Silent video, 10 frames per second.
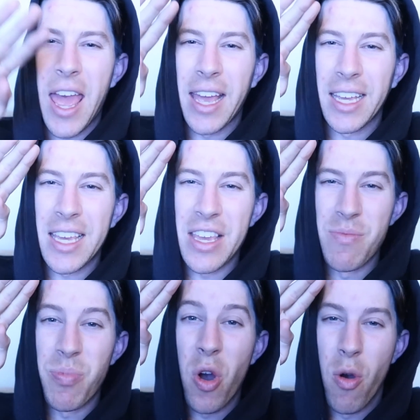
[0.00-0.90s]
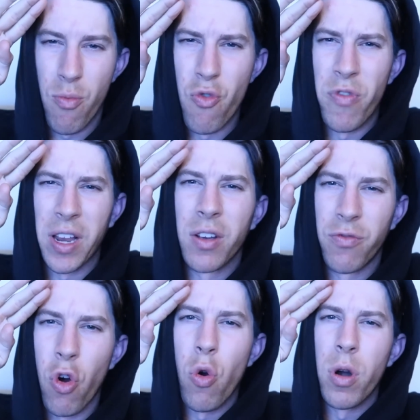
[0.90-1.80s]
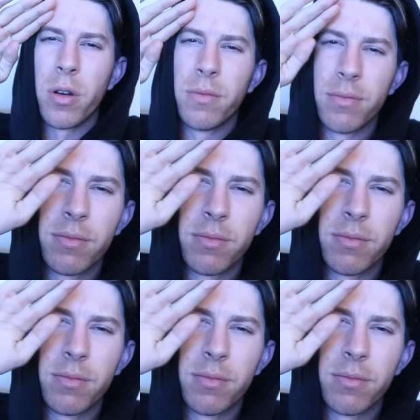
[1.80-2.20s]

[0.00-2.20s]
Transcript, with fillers: and keep moving forward.